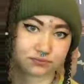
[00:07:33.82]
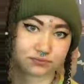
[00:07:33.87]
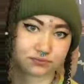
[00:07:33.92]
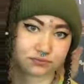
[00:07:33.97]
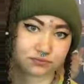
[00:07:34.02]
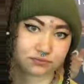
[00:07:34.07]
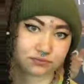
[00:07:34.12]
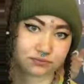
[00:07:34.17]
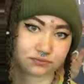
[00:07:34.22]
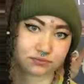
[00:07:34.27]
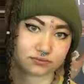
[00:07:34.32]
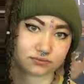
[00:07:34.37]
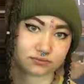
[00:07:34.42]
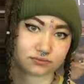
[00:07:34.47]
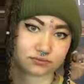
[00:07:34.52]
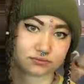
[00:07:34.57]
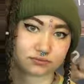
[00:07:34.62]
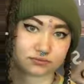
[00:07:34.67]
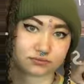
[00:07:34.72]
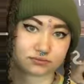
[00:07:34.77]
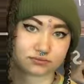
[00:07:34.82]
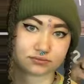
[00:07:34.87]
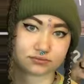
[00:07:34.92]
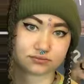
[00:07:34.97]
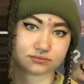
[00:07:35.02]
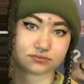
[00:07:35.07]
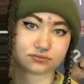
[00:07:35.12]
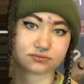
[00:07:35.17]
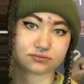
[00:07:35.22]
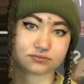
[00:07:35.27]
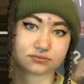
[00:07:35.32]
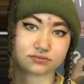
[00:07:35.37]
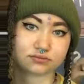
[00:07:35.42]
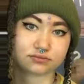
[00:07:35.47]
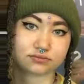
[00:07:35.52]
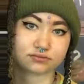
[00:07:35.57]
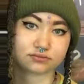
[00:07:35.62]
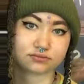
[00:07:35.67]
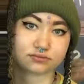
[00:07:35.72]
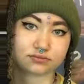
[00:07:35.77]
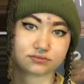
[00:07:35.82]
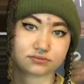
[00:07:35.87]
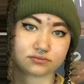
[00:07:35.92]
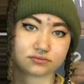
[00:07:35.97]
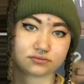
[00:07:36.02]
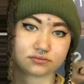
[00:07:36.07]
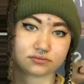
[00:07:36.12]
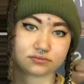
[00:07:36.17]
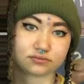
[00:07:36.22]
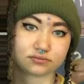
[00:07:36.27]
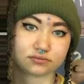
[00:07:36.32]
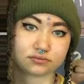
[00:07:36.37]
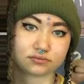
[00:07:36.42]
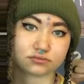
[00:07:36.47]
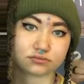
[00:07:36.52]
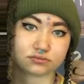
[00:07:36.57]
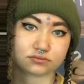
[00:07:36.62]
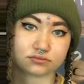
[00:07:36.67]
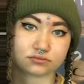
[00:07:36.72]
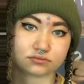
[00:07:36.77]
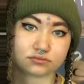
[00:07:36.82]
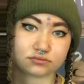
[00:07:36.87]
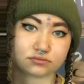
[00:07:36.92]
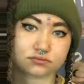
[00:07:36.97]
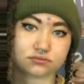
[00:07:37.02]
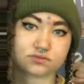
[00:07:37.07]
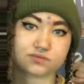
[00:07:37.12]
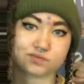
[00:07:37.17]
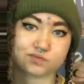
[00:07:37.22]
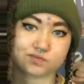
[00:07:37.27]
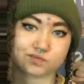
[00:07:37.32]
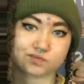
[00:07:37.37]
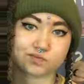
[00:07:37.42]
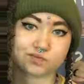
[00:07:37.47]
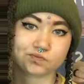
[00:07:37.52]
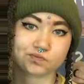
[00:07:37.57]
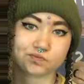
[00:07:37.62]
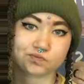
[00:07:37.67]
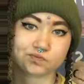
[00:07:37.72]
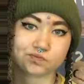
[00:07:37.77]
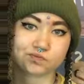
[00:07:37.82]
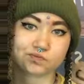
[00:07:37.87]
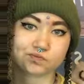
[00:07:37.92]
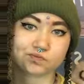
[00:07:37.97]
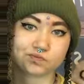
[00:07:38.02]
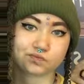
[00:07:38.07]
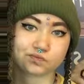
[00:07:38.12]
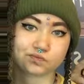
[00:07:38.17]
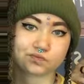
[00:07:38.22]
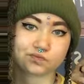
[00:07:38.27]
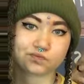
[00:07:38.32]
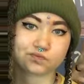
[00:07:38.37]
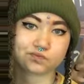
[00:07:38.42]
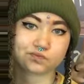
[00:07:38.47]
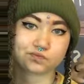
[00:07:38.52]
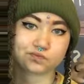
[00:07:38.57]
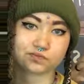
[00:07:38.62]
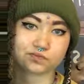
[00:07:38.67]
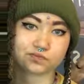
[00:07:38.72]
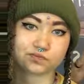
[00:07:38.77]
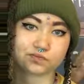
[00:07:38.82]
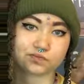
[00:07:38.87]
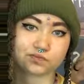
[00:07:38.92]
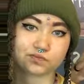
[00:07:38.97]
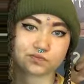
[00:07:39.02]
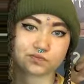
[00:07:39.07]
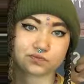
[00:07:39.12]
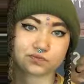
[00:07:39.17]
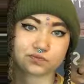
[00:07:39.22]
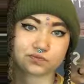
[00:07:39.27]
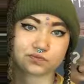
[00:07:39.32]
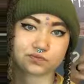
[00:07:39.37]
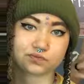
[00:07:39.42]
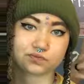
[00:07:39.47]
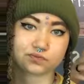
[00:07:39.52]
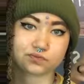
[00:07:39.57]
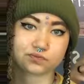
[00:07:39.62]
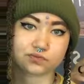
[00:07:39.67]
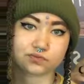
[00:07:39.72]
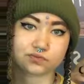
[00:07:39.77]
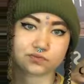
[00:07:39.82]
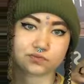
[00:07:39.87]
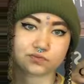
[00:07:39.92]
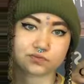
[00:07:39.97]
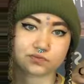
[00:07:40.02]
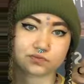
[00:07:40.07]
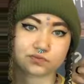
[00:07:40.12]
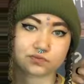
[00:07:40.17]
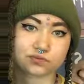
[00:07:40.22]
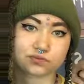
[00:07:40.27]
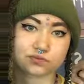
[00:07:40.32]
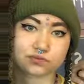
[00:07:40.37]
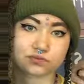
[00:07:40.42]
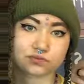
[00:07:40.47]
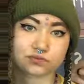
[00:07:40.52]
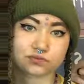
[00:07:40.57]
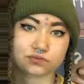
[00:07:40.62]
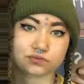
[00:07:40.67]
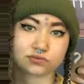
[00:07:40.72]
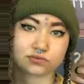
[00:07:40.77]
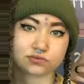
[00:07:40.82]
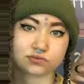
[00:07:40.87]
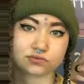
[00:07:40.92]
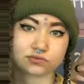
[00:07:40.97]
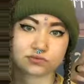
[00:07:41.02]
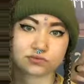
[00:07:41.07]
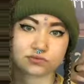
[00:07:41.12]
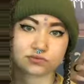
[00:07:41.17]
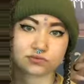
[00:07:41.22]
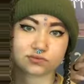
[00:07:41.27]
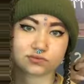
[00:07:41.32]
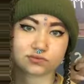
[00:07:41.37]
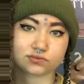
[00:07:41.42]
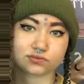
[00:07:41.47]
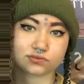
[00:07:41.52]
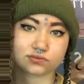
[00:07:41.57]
This person isn't speaking.